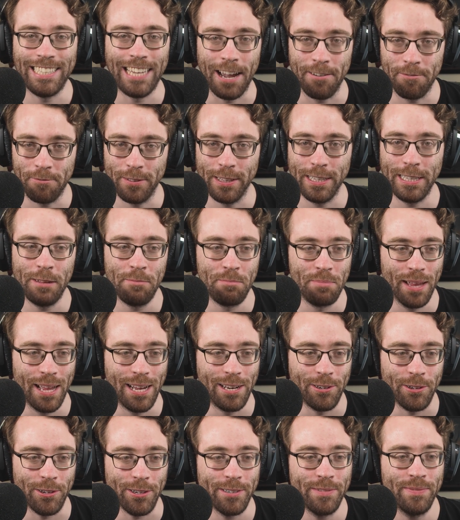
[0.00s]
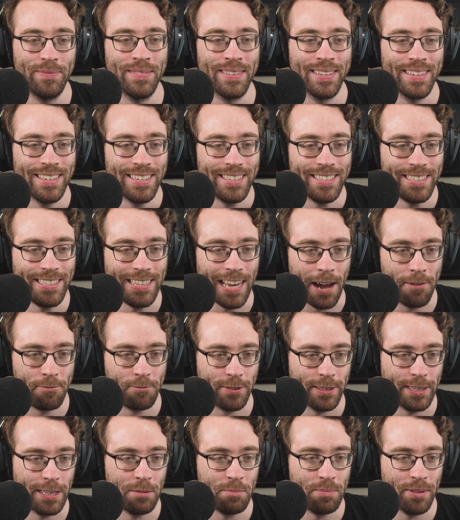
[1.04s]
definitely the blender.
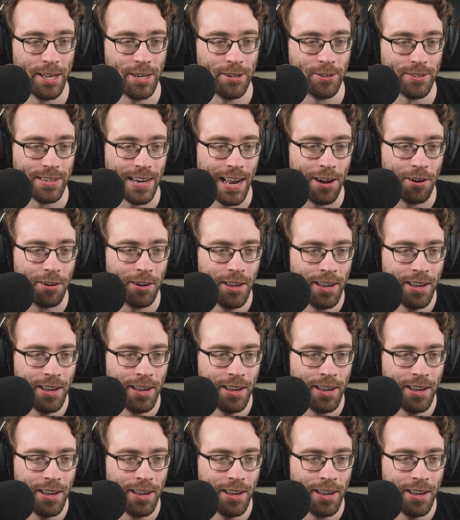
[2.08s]
Definitely the blender. Now,